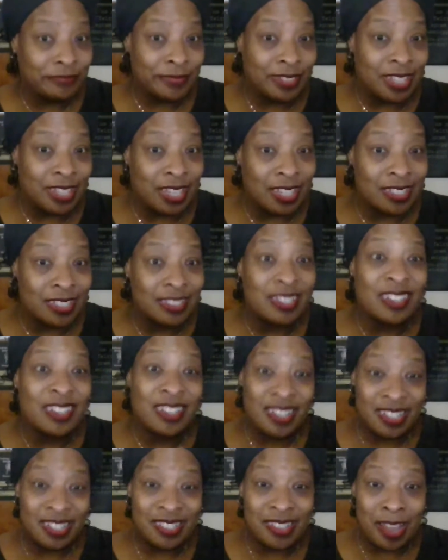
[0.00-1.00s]
like I said,
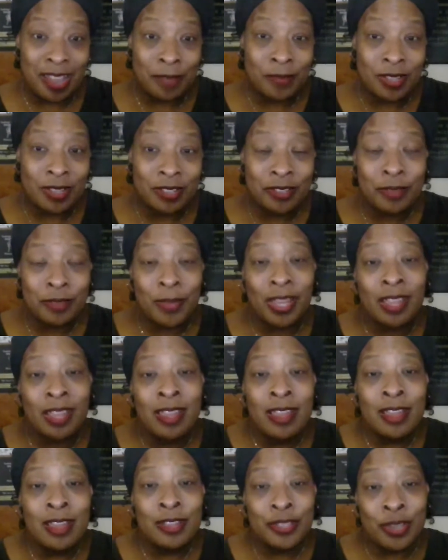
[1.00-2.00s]
it is time consuming.
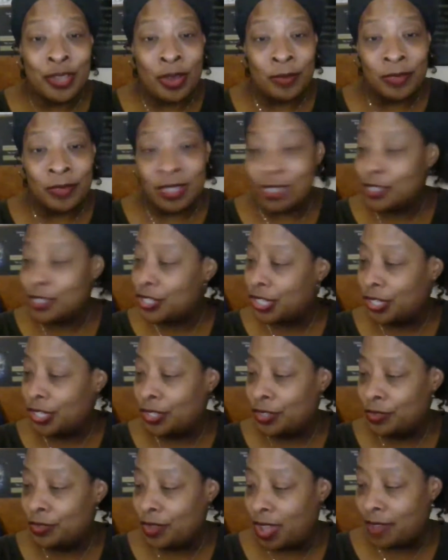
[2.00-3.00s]
So I'm going to show
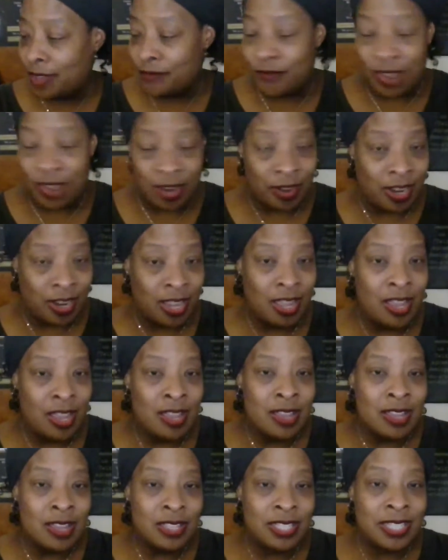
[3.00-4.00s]
you a very
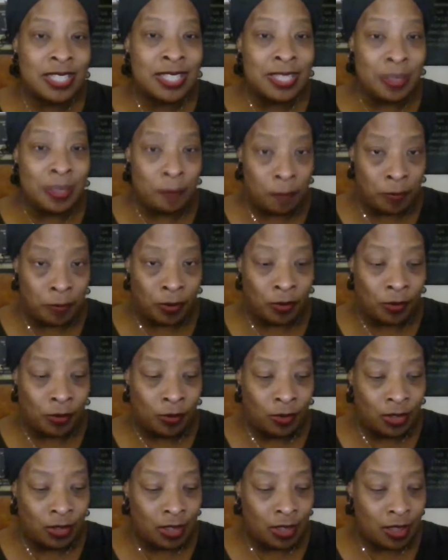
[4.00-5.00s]

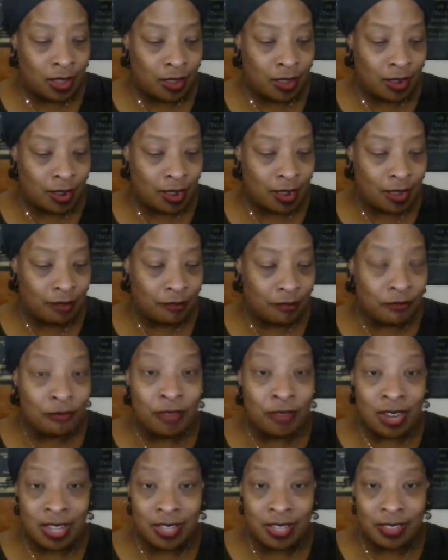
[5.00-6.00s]
simple
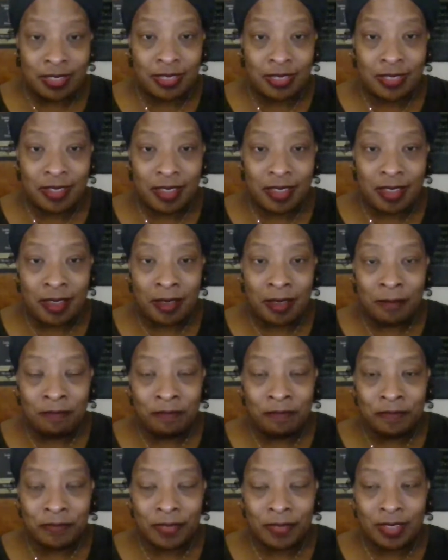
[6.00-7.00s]
wreath
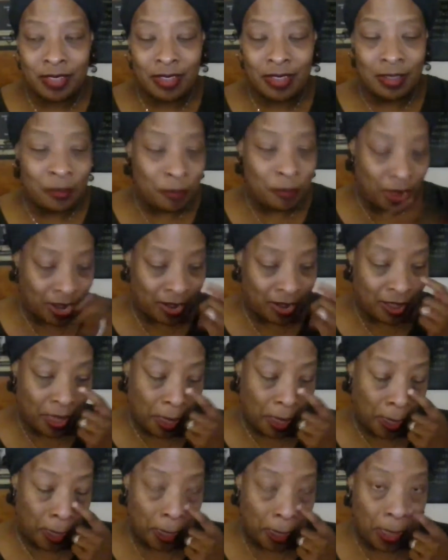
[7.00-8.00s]
and a way to
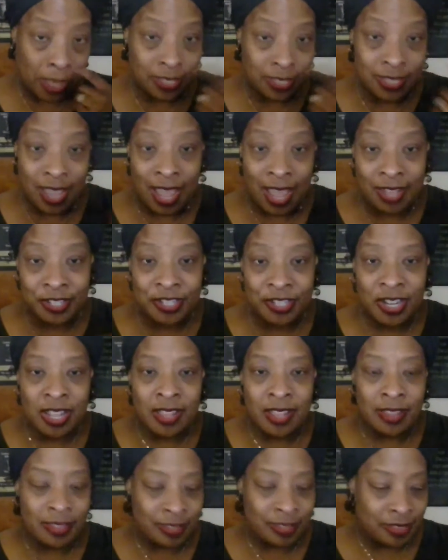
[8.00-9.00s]
attach
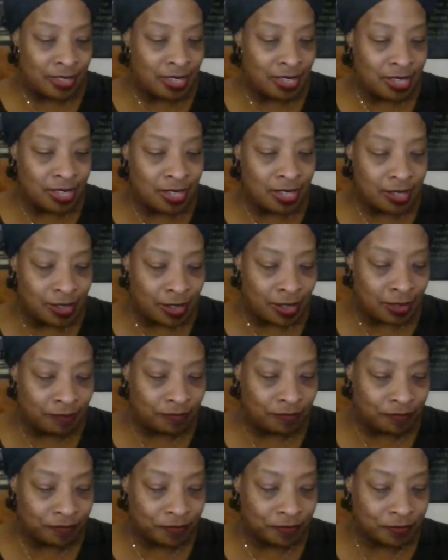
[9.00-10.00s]
the
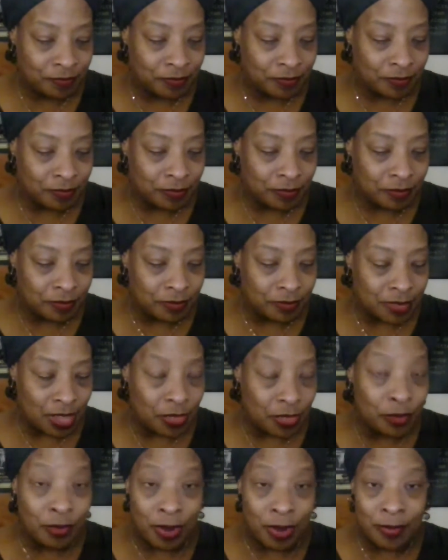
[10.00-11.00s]

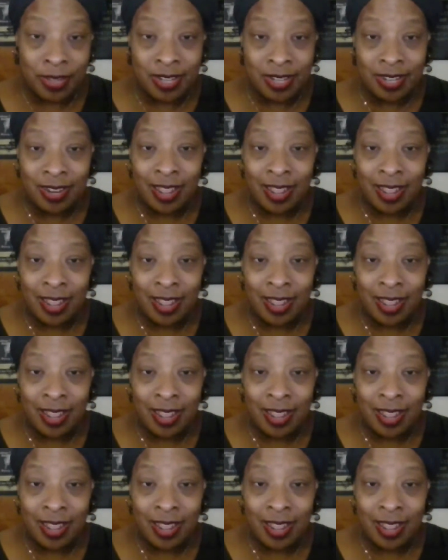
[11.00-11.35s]
ribbon,